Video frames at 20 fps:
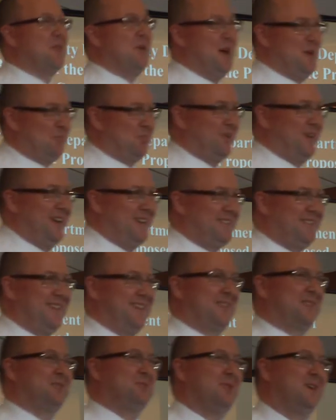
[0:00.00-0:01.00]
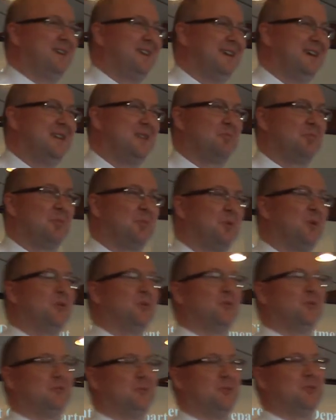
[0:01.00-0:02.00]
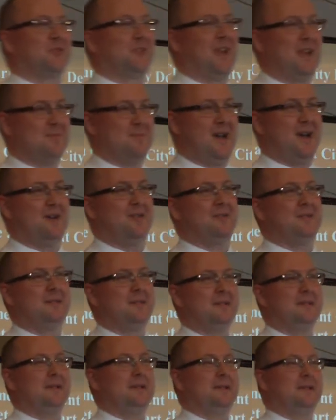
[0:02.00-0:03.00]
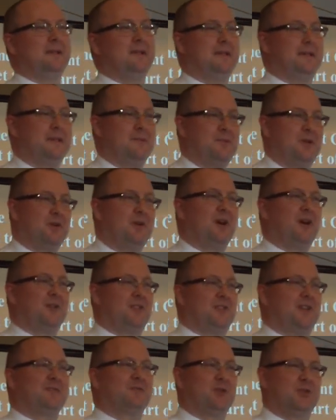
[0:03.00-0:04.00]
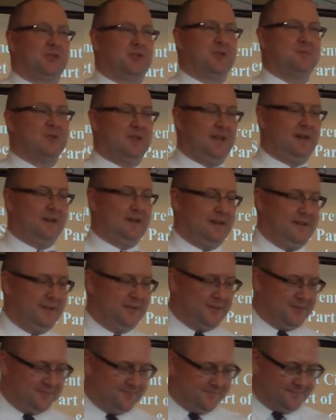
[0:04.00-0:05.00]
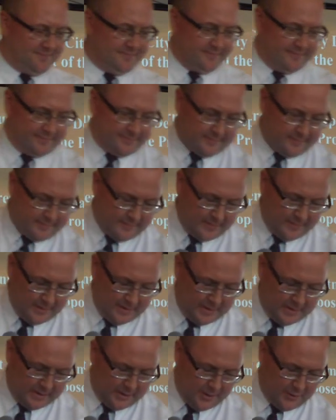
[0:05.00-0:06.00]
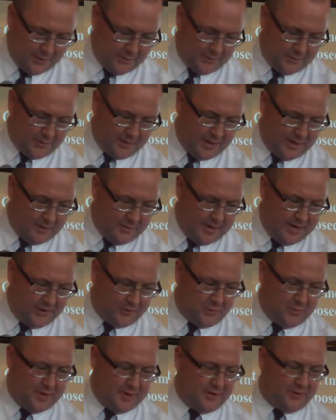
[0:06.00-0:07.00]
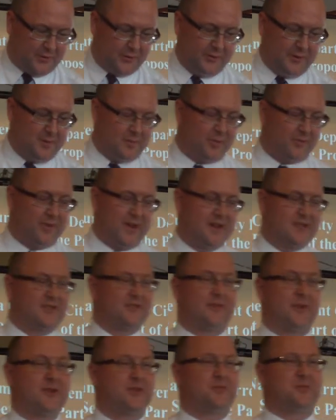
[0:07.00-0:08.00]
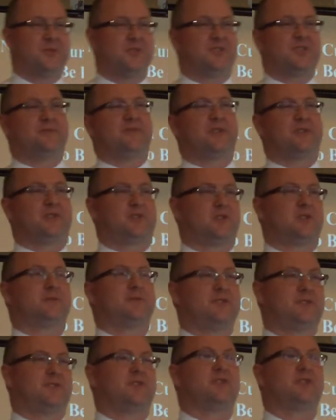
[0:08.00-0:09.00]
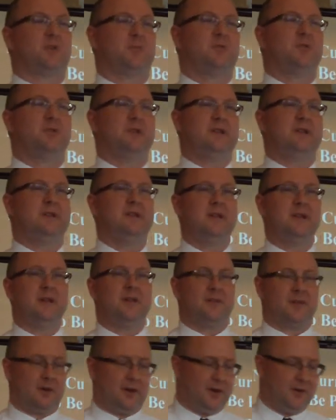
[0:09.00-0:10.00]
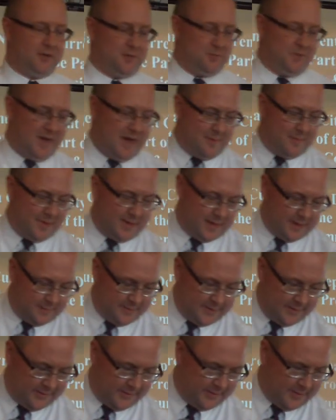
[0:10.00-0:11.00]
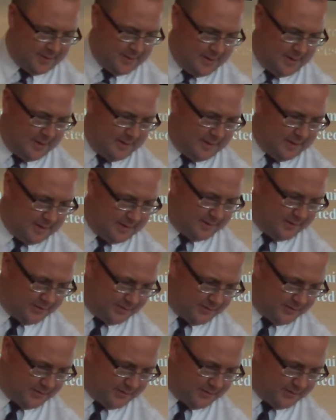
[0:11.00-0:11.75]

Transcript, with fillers: thought process when uh, the proposal first came out. Uh, there are several similarities, uh, although there, you know, each one certainly provides a very specific service to the community. There are some common elements. And